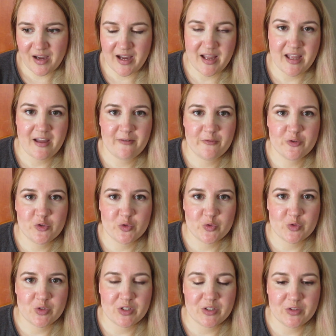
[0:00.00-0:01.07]
I have
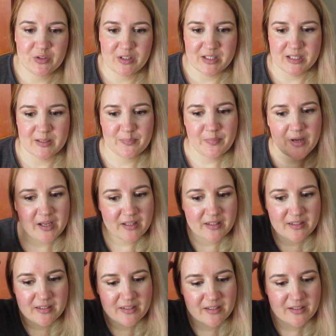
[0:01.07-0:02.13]
chosen this
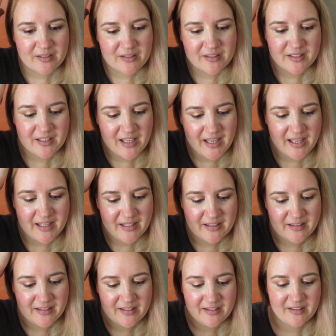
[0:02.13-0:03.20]
path,
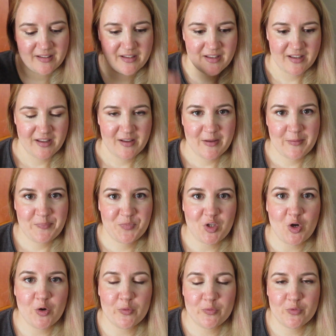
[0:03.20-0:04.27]
and
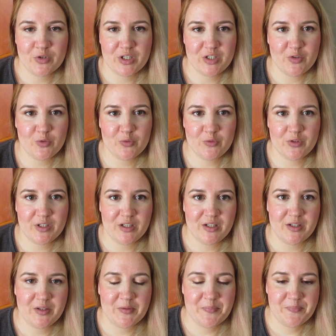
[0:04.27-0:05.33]
hopefully you
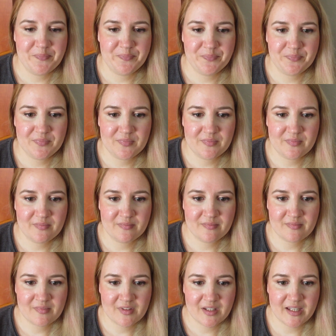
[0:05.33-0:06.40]
will
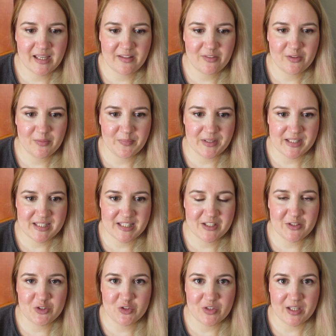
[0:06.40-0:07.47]
get the
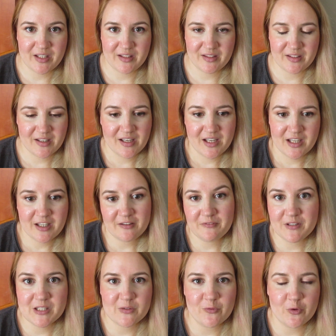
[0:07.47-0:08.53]
message that if
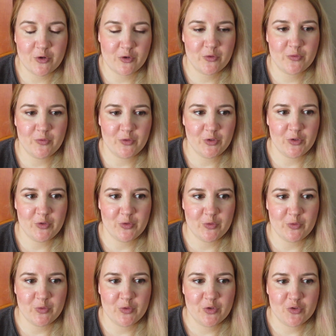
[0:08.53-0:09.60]
it's worth for
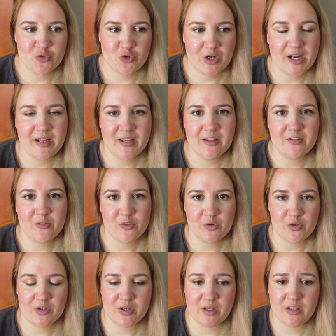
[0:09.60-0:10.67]
you trying
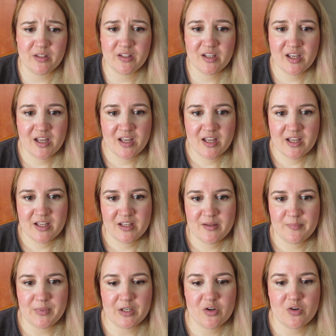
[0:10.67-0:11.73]
or not,
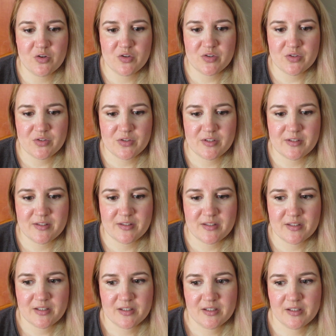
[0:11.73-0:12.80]
because